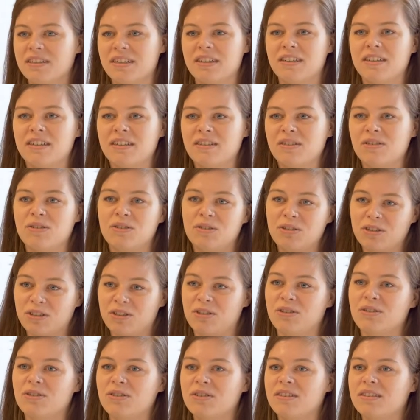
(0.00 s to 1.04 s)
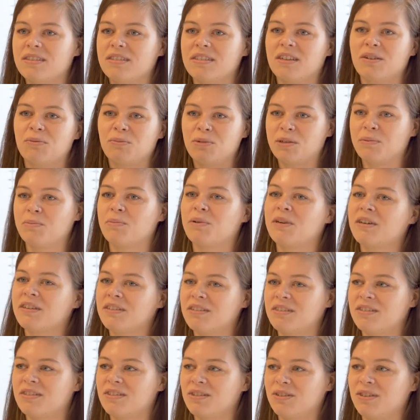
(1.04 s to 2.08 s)
to your students and what
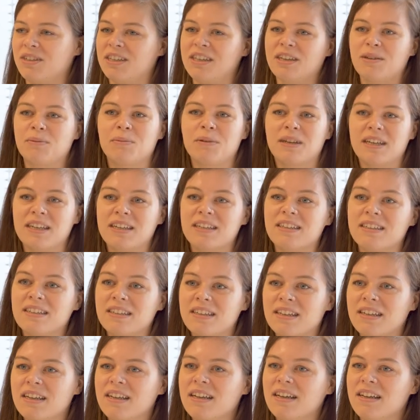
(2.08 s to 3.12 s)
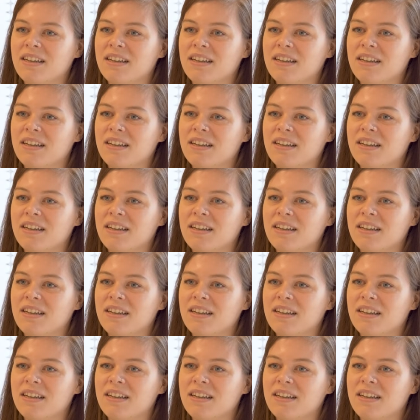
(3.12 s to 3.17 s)
parts do you keep hidden?